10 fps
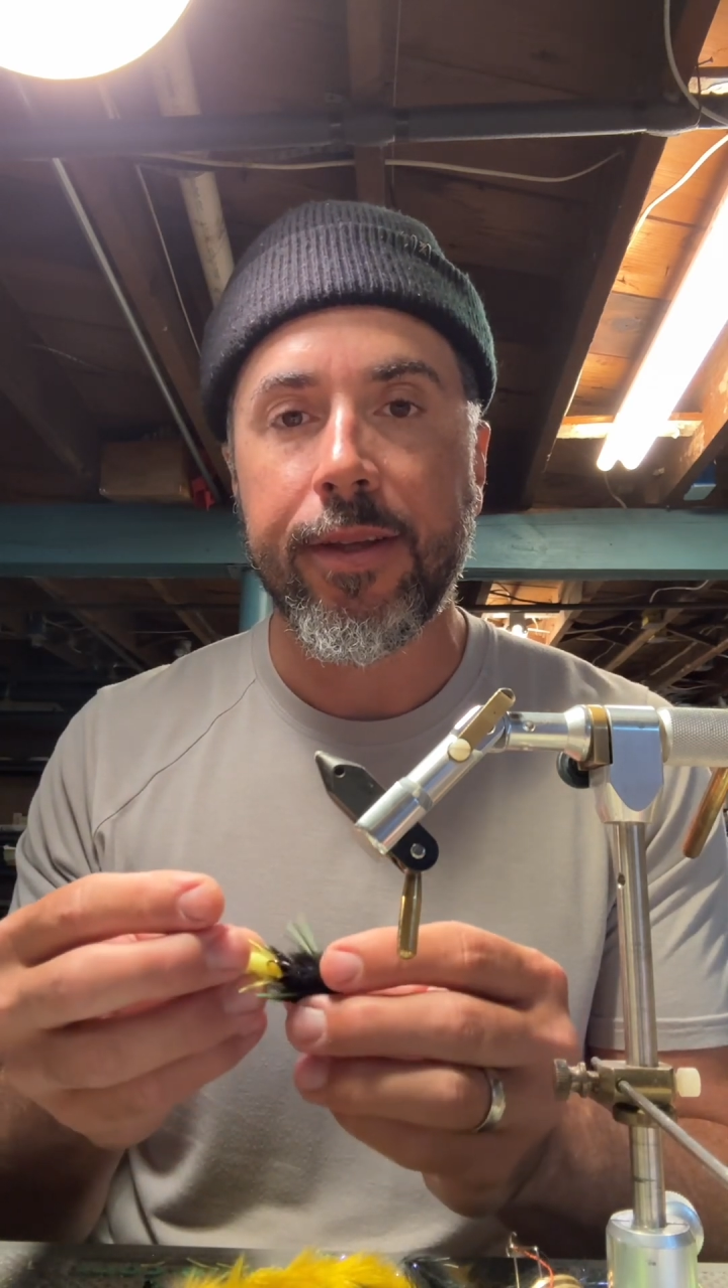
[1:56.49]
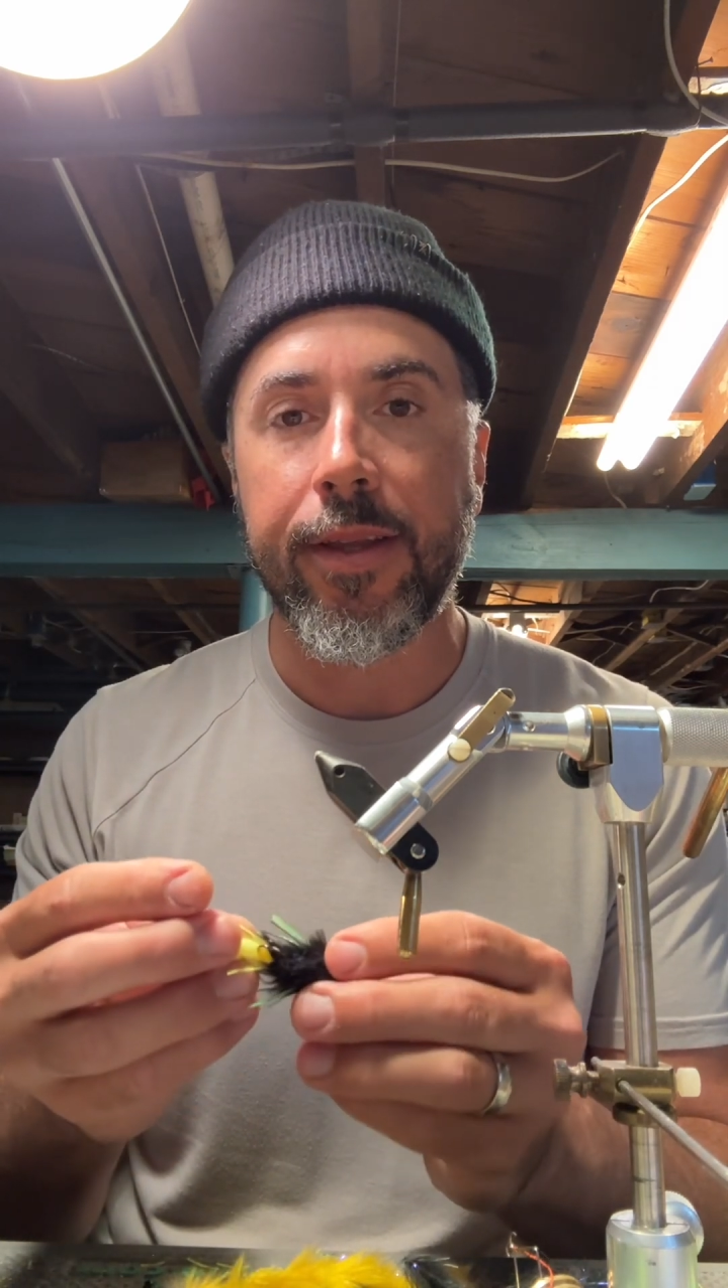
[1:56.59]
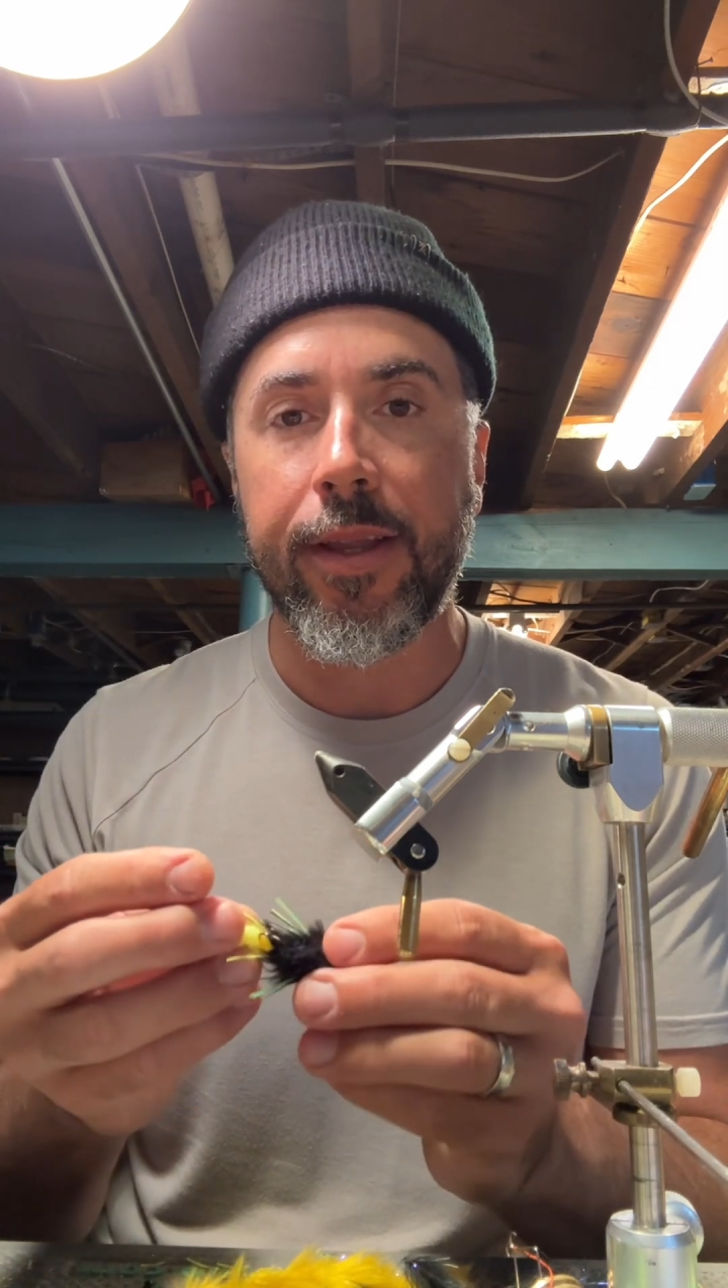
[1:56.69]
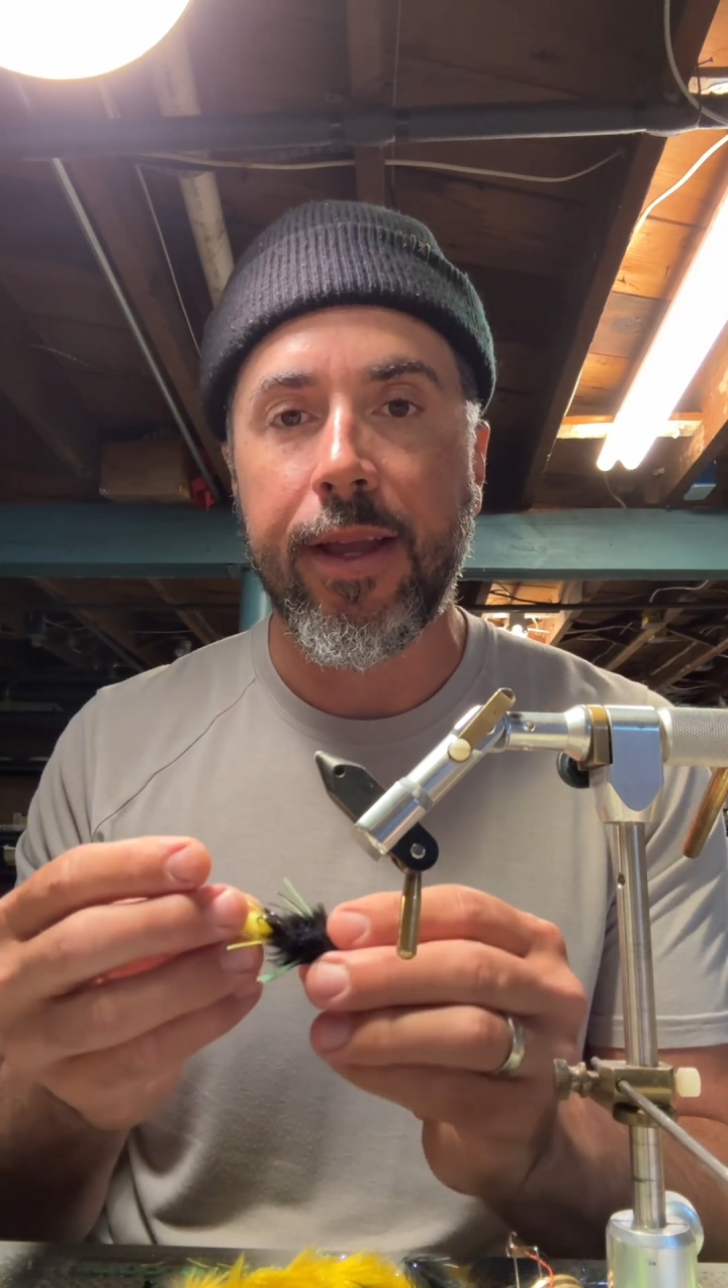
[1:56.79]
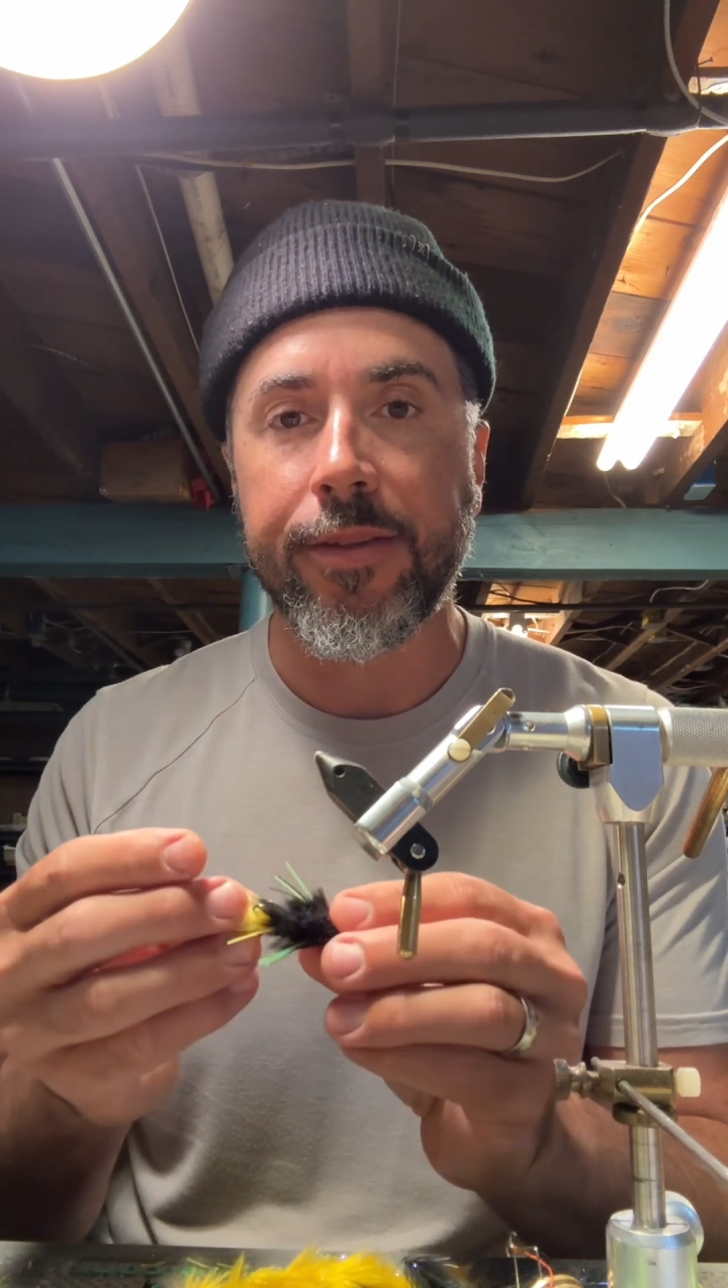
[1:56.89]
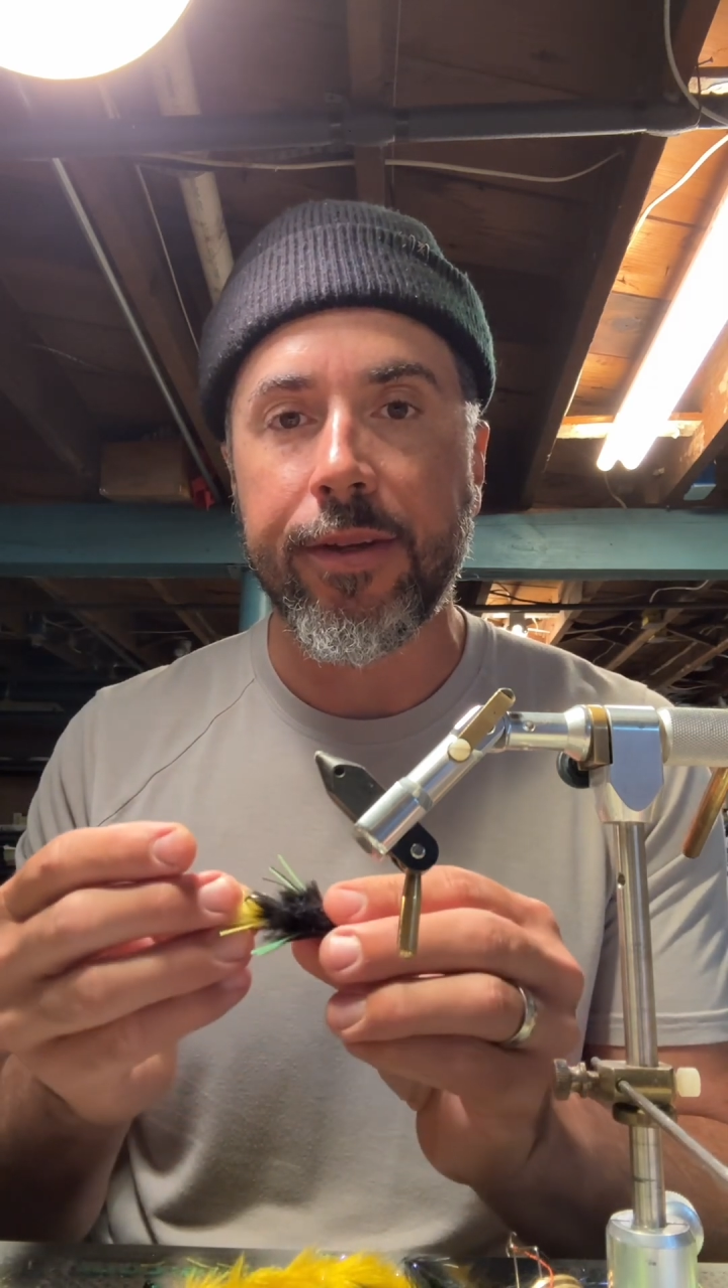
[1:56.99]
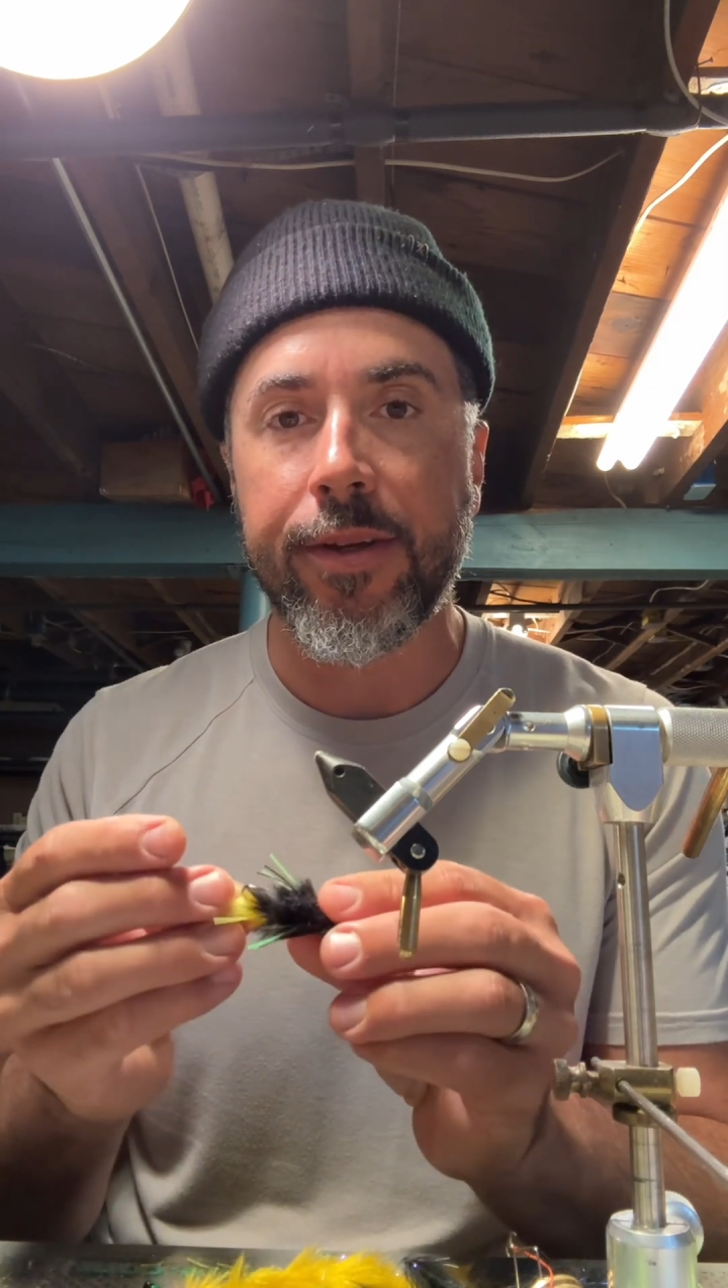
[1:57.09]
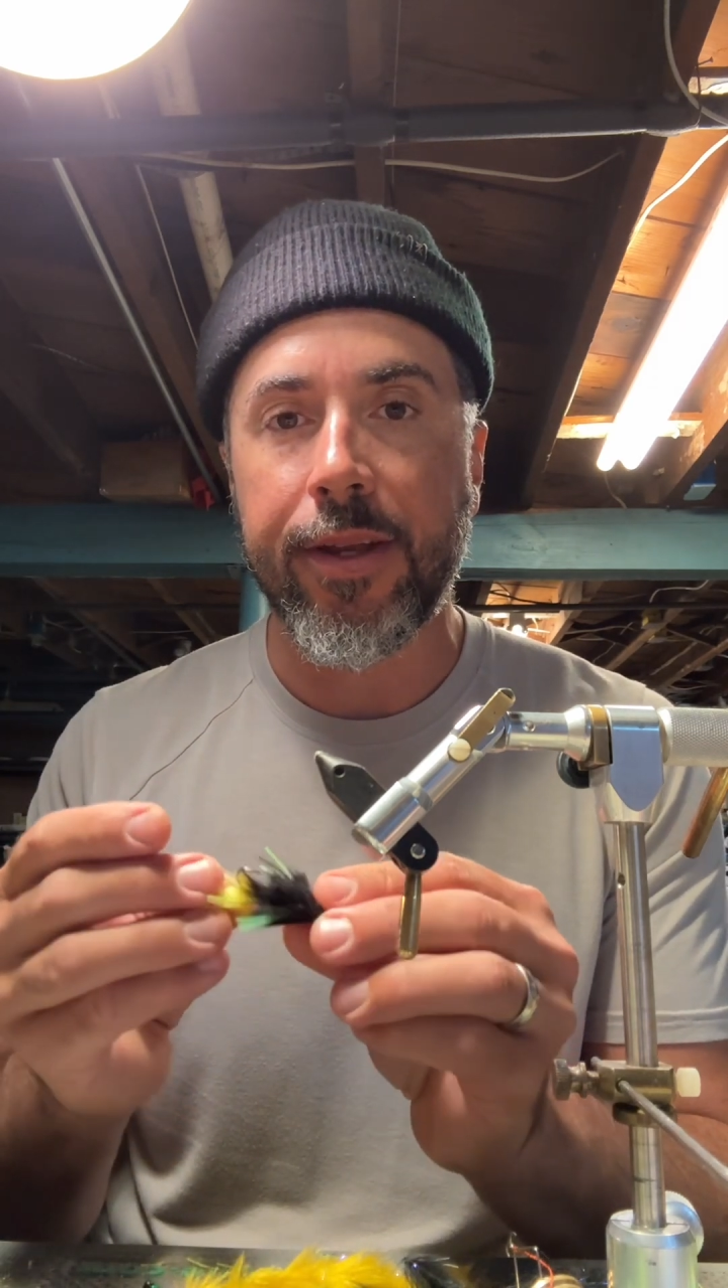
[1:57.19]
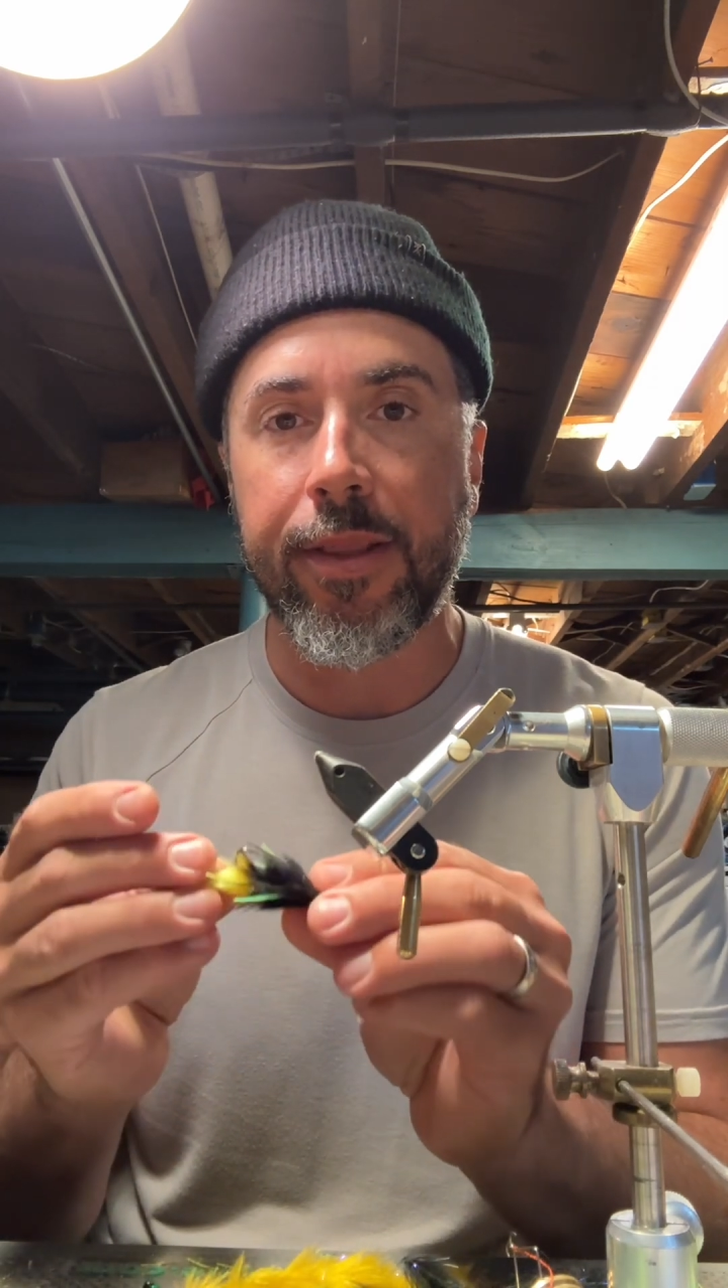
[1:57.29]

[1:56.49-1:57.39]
It has a hook